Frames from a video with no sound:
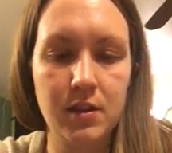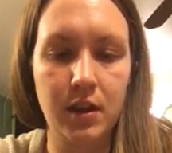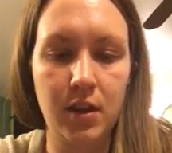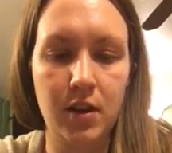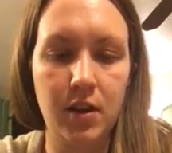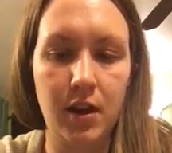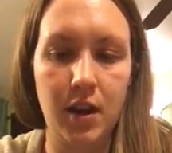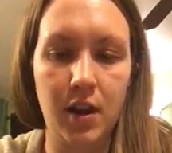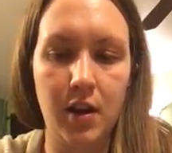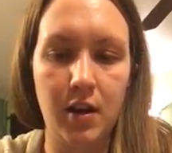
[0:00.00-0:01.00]
sticker
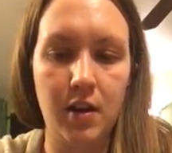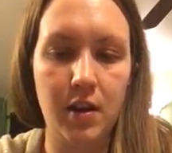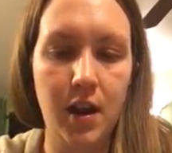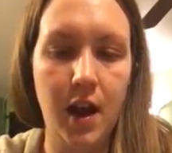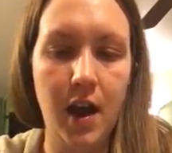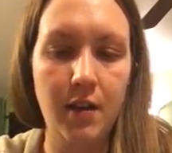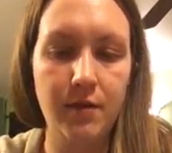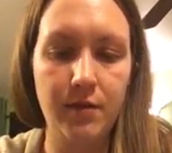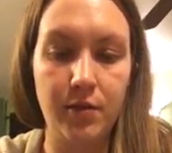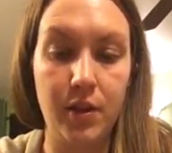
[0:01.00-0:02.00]
in half,
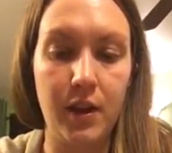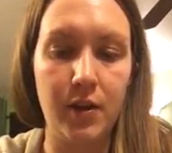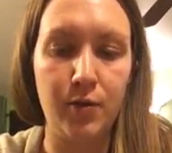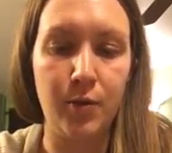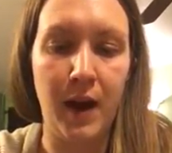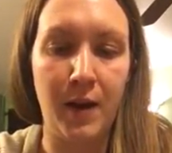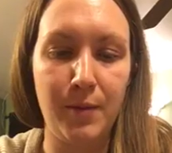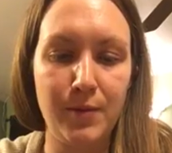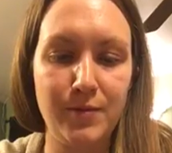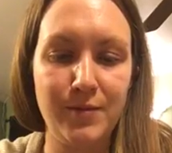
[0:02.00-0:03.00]
or the nail wrap.
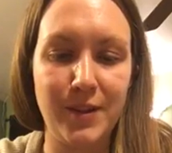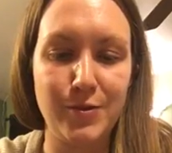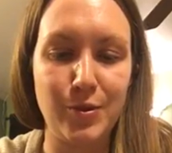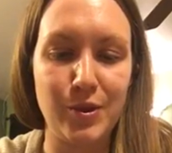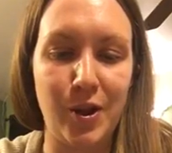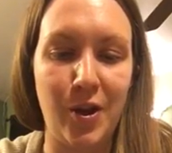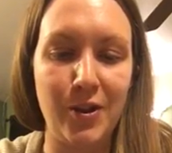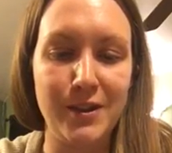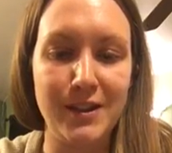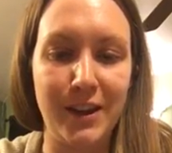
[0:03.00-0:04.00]
I'm supposed to call it
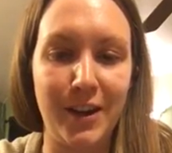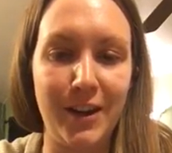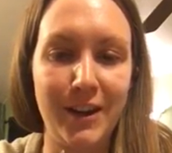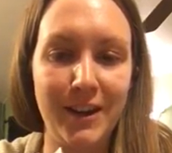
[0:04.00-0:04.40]
a sticker.